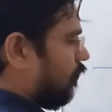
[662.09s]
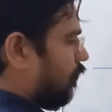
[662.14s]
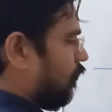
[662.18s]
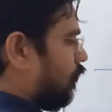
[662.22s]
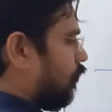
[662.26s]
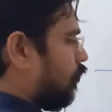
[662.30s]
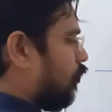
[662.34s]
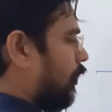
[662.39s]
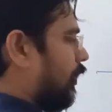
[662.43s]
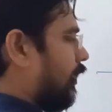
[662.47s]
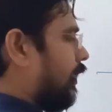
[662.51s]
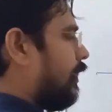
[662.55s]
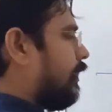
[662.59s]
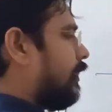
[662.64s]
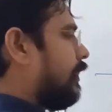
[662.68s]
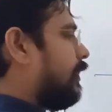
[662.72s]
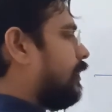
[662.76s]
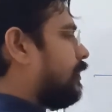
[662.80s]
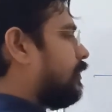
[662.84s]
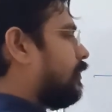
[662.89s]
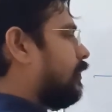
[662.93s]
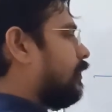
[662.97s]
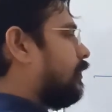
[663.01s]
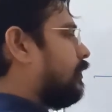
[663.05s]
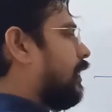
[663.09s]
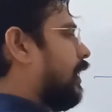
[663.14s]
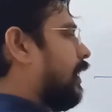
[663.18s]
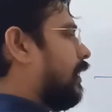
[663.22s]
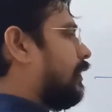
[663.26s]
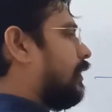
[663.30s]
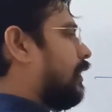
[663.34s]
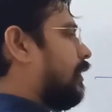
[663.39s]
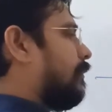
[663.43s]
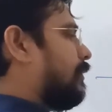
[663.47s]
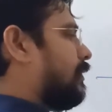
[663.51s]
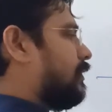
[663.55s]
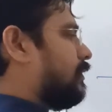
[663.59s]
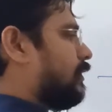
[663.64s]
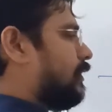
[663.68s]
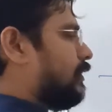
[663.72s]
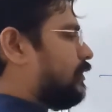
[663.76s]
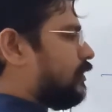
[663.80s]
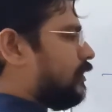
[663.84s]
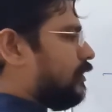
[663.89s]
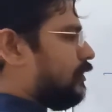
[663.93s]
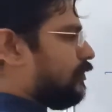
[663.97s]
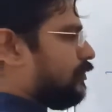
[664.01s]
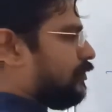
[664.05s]
So here the diagram is
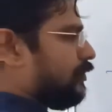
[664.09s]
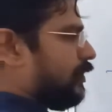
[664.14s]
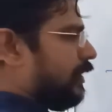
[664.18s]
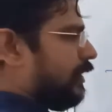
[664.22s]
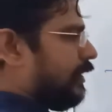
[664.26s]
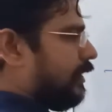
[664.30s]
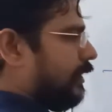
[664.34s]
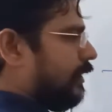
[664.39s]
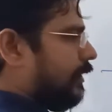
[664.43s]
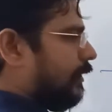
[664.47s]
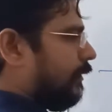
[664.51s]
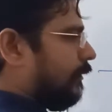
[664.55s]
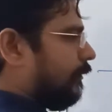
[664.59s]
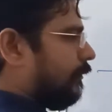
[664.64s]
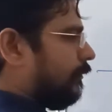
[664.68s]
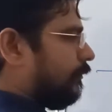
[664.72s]
little tricky.